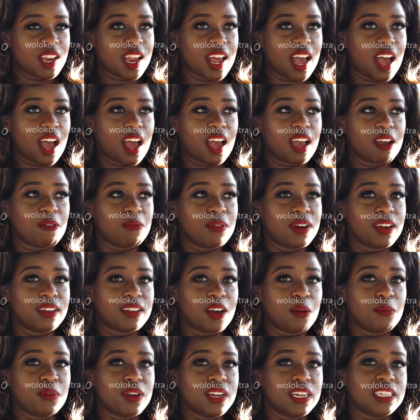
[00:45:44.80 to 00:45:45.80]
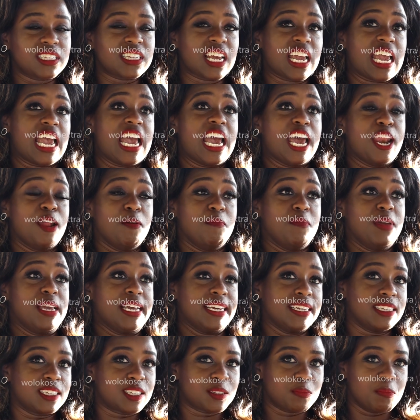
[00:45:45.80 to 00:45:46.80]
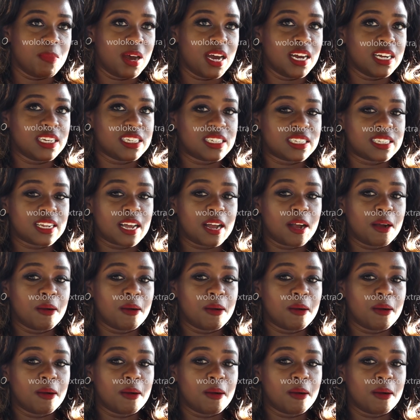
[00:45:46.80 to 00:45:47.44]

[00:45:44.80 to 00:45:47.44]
I wouldn't say enemies, but